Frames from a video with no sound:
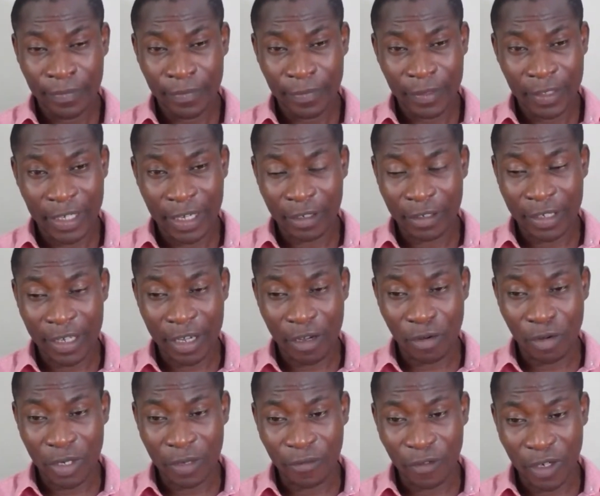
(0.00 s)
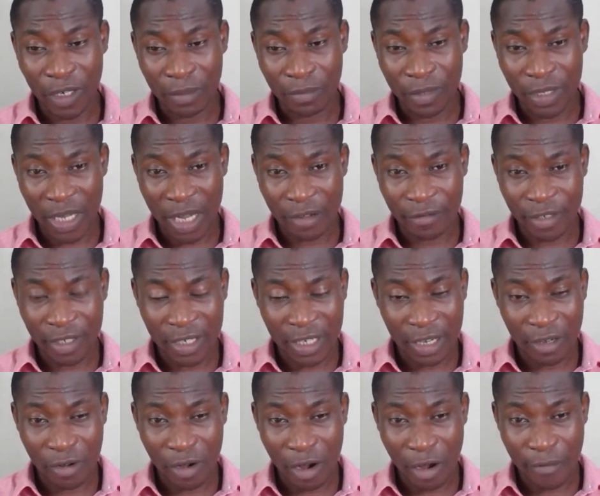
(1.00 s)
They are there only for themselves. They
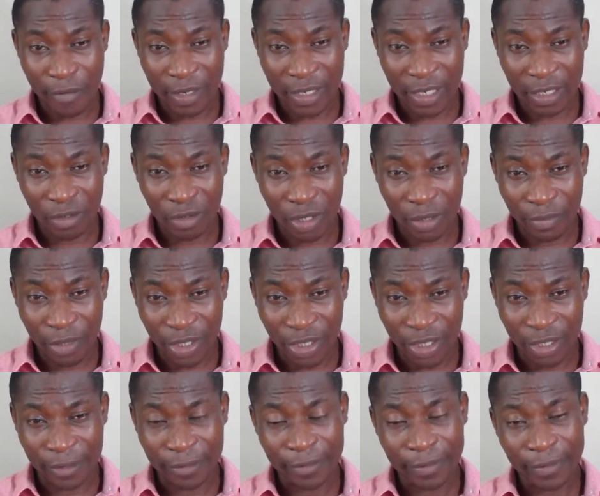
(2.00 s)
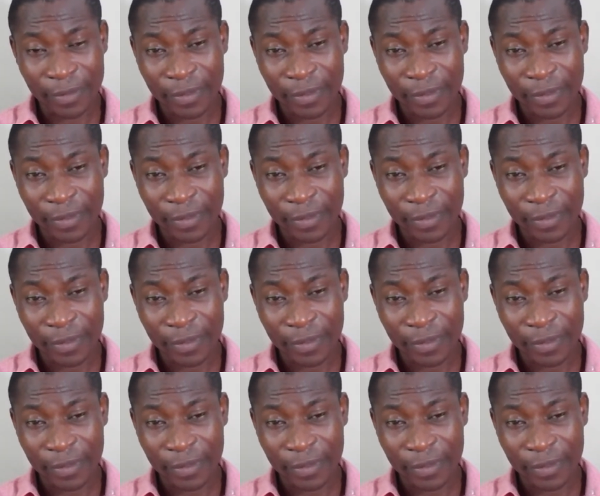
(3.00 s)
are not committed to the mission.